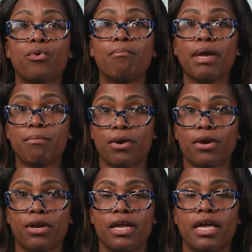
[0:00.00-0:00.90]

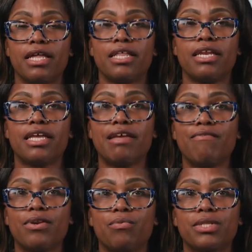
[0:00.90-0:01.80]
Remember that
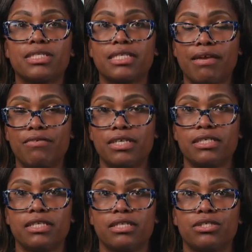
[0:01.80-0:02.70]
even with safe
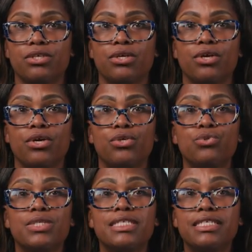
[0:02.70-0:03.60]
distance,
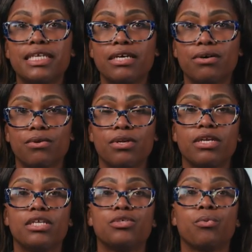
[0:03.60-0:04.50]
you still
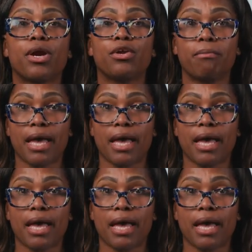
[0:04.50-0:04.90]
need to wear your